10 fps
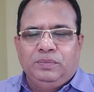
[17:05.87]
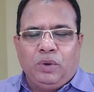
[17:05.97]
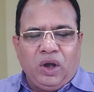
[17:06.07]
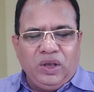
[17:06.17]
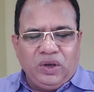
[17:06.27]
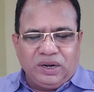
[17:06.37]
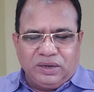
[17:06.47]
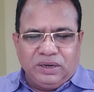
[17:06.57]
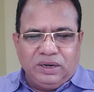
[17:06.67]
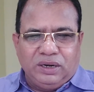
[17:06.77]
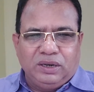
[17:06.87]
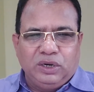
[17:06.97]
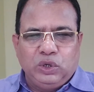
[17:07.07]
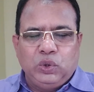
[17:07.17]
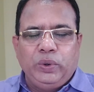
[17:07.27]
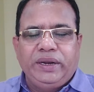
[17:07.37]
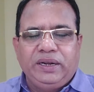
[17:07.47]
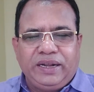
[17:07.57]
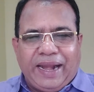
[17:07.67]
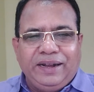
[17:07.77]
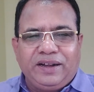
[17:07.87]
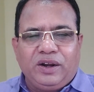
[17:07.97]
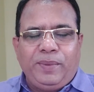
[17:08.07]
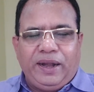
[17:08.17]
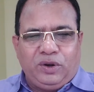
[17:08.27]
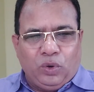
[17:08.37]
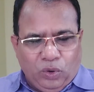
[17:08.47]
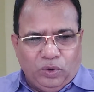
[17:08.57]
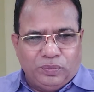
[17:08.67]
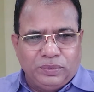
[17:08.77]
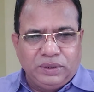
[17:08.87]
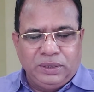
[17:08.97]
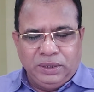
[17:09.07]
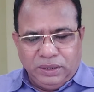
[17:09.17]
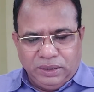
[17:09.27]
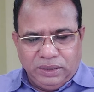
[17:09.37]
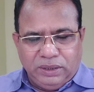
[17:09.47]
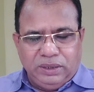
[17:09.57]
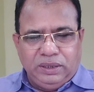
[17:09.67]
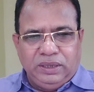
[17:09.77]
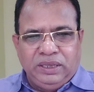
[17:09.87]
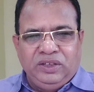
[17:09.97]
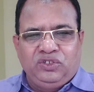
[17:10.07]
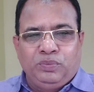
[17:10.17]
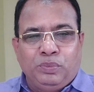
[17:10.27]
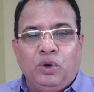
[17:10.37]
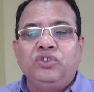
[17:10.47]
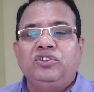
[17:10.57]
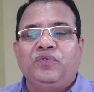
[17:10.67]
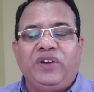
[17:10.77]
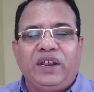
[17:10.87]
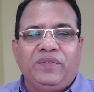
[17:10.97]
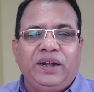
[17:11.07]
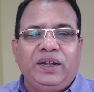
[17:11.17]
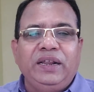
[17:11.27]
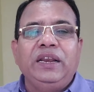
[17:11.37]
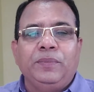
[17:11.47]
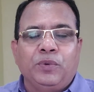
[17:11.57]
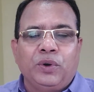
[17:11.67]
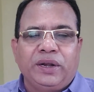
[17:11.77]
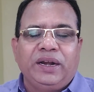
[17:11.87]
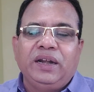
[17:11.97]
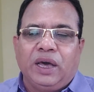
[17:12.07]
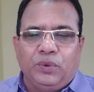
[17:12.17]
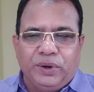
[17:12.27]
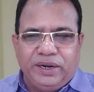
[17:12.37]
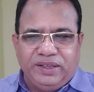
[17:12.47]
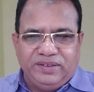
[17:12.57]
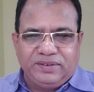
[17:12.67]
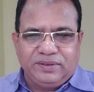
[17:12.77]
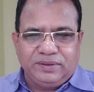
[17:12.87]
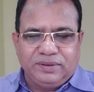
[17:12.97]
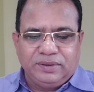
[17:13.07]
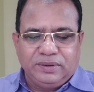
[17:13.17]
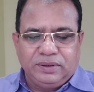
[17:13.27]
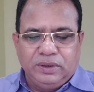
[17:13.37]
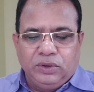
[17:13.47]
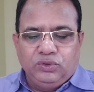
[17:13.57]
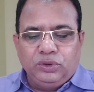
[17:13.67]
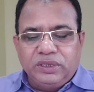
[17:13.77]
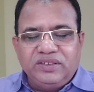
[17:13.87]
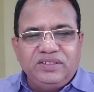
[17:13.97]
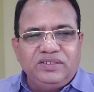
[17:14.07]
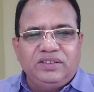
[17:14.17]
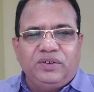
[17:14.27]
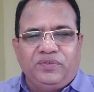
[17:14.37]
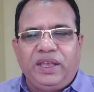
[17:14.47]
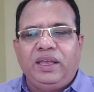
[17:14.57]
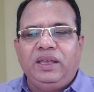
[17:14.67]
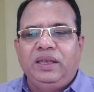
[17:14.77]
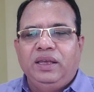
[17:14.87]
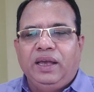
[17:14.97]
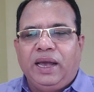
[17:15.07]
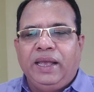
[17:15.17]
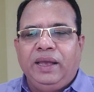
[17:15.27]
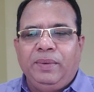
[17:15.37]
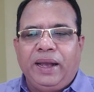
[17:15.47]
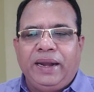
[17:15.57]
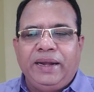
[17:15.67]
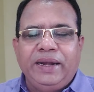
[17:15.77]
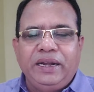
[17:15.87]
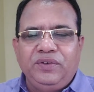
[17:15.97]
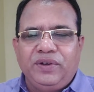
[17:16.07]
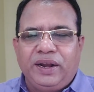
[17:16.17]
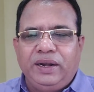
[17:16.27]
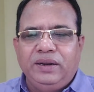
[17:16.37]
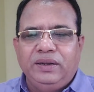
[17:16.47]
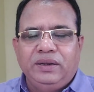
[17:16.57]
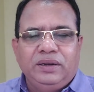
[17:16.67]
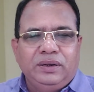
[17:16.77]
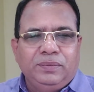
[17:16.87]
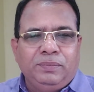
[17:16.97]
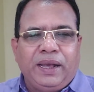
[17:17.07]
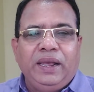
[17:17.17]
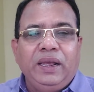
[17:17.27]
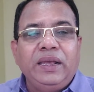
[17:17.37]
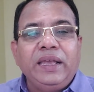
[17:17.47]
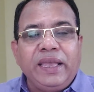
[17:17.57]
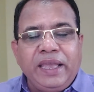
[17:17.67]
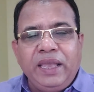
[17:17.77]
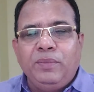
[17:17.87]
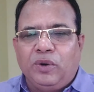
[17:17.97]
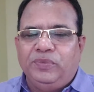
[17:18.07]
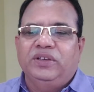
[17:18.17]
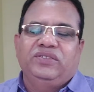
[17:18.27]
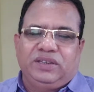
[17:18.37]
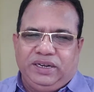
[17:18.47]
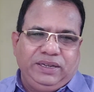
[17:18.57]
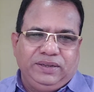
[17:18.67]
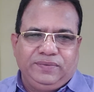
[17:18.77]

boy or girl, doing tantrum at home is most frequently reported nowadays. So this is the way I am identified my aim of the study.